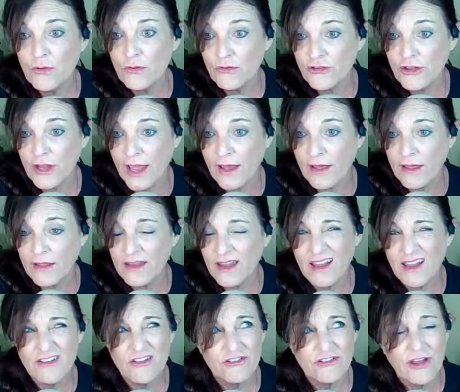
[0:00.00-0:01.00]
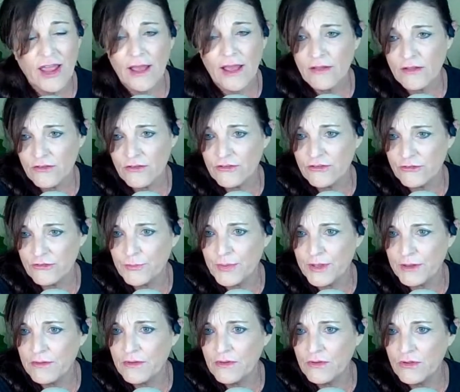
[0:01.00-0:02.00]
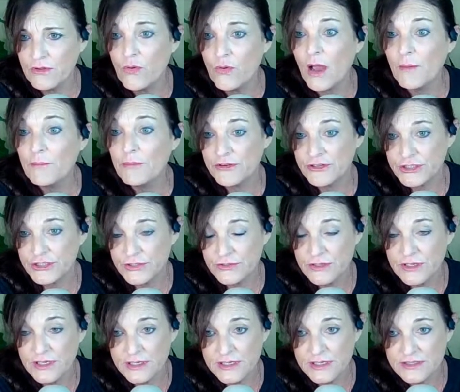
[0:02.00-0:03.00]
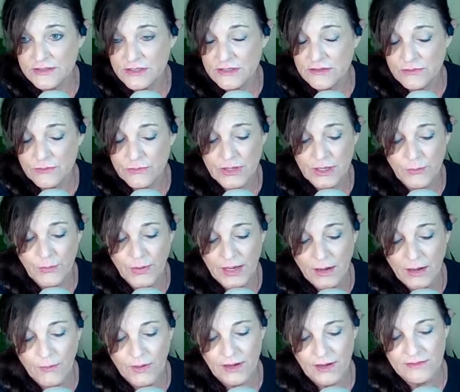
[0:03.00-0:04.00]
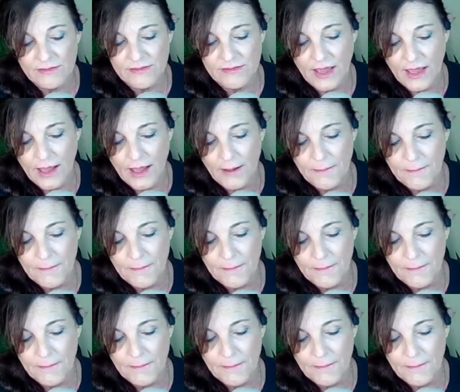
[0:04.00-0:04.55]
not challenges, but new opportunities is really what I want to say.